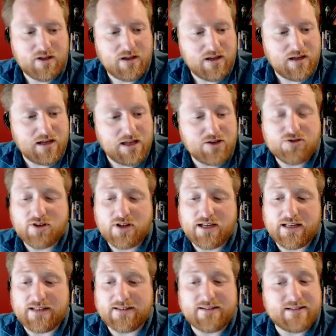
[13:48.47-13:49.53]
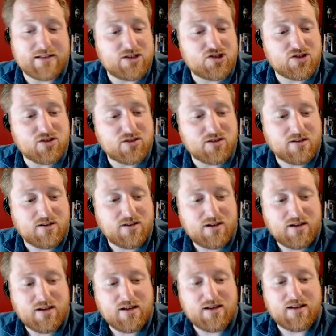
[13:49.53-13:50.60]
intricate sigil,
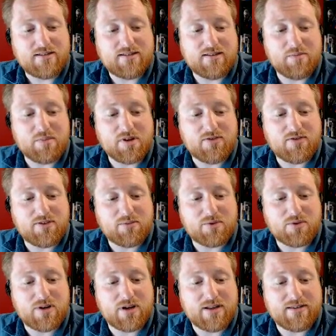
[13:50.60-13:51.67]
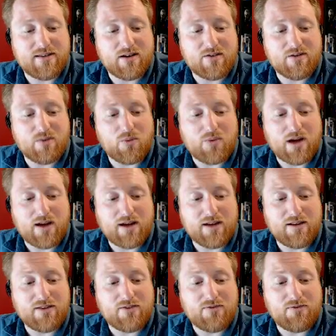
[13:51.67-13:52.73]
symbol of some sort, is set on the
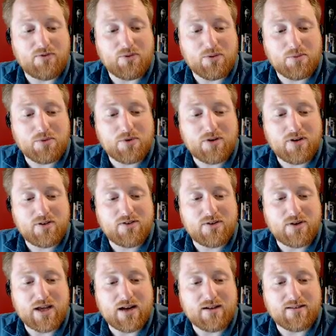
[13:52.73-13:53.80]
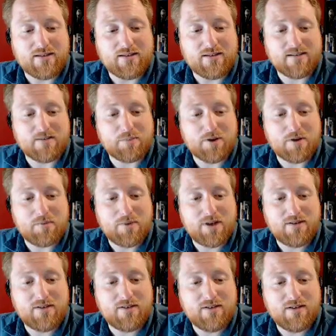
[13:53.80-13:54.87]
wagon's floorboards. You cannot sense its
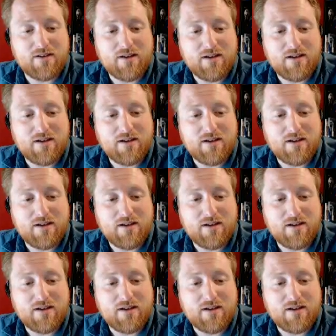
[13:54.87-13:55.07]
purpose.